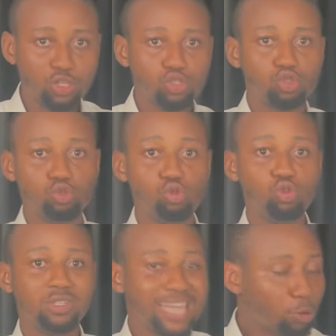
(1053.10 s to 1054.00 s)

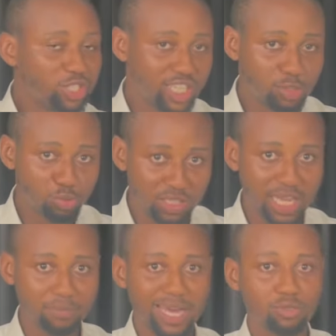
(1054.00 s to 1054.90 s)
to negotiate with
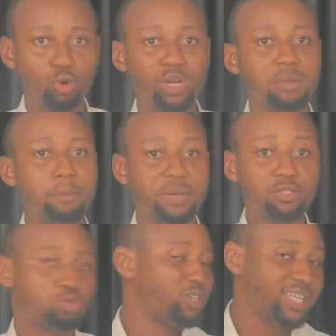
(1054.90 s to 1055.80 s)
them that, oh, let me pay
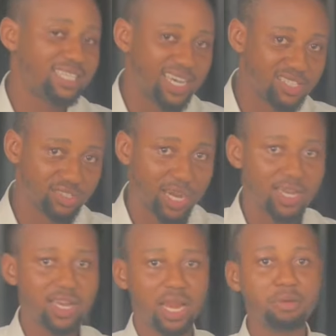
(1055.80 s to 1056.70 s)
200k extra,
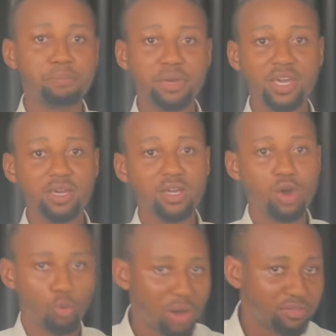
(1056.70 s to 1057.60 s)
let me pay
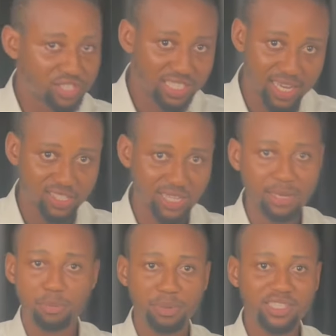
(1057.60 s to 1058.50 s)
150k extra, let
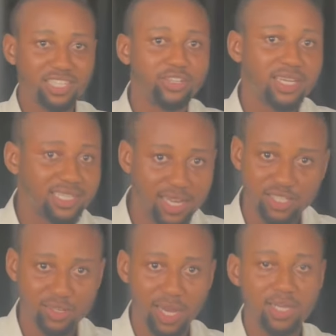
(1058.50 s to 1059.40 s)
me pay 300k
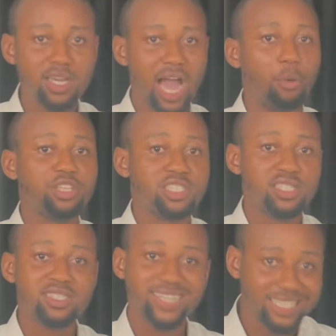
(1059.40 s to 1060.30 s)
extra. I want
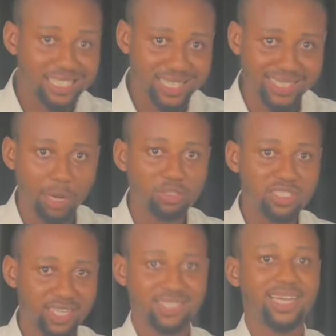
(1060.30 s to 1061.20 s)
it
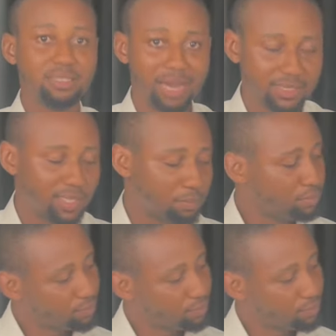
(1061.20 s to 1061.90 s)
registered in my name.